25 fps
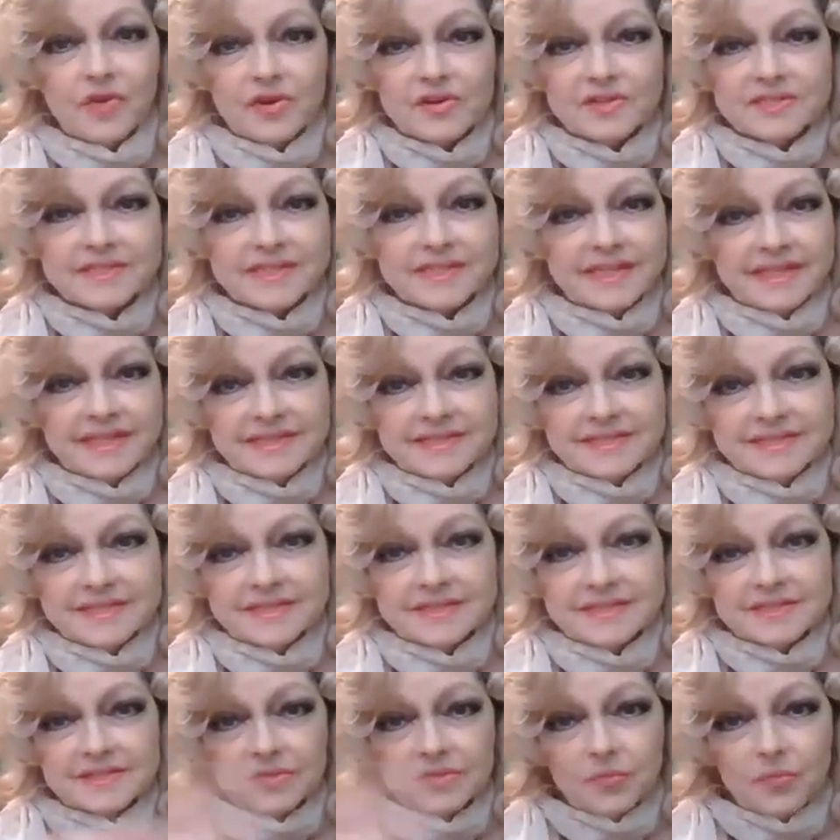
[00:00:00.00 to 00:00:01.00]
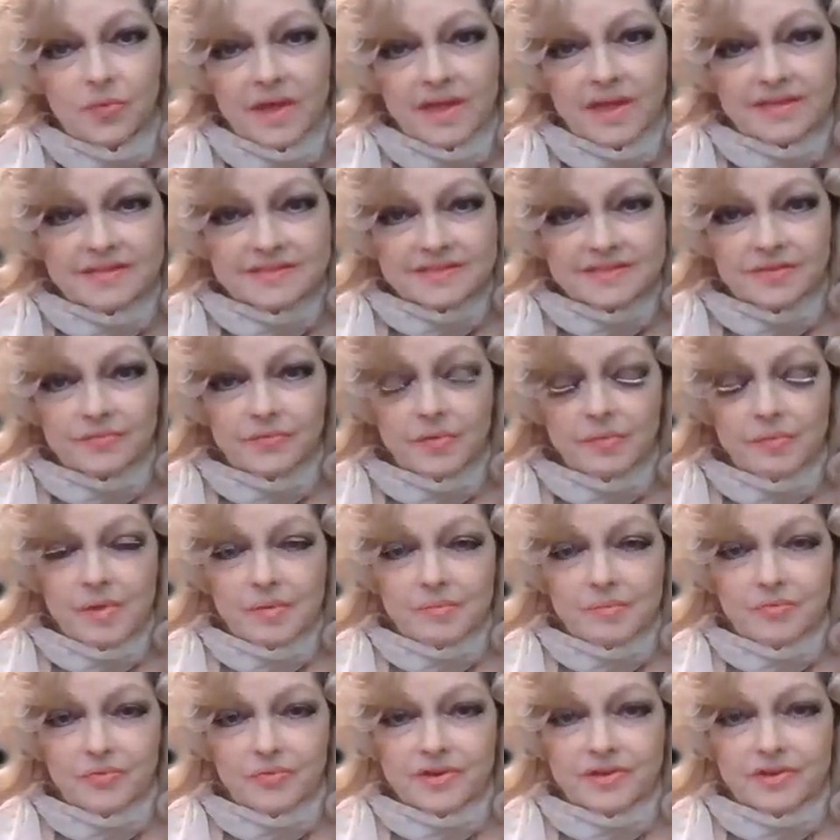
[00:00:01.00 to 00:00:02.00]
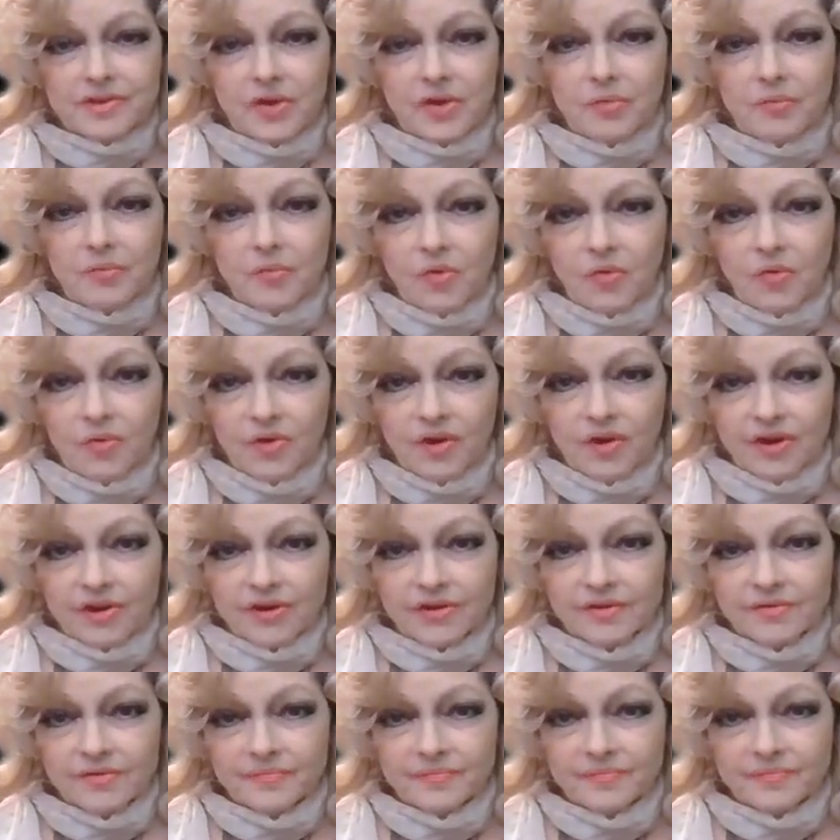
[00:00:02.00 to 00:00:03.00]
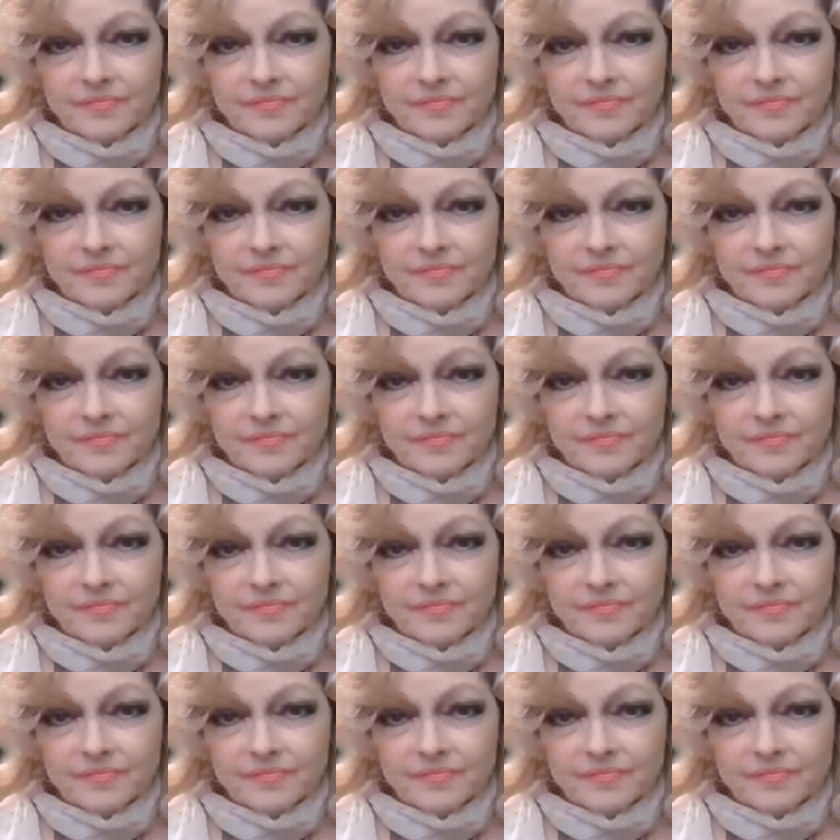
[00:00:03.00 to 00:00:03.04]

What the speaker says: far as the east is the west and remember it no more.